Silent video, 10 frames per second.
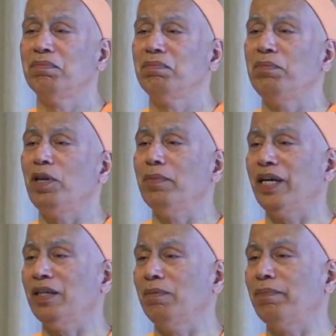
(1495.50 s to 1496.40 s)
be my
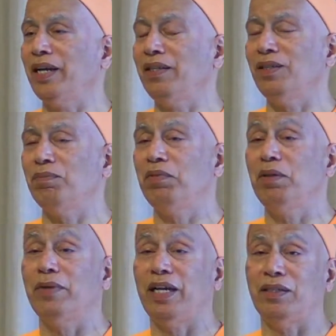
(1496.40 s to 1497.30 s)
companion, be
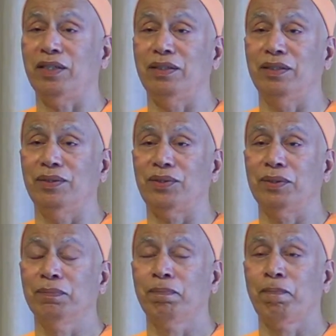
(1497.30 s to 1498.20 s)
my attendants.
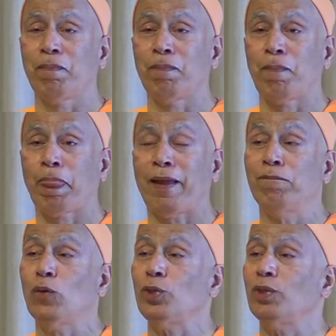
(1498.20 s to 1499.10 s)
And
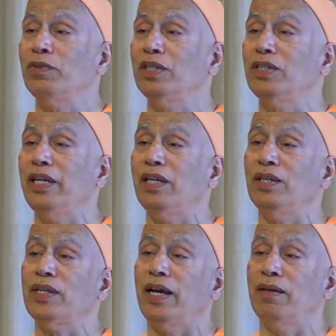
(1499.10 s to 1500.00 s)
most of these
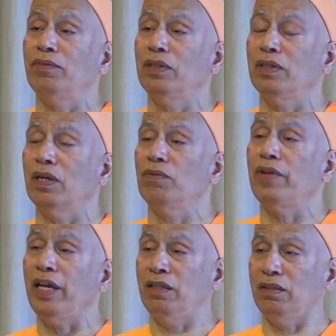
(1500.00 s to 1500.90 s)
deities have a
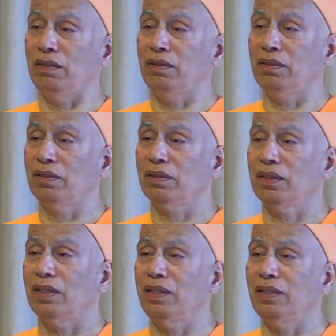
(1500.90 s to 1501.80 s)
vehicle
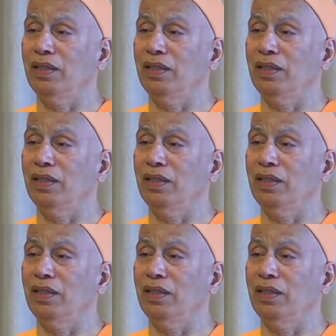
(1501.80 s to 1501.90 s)
in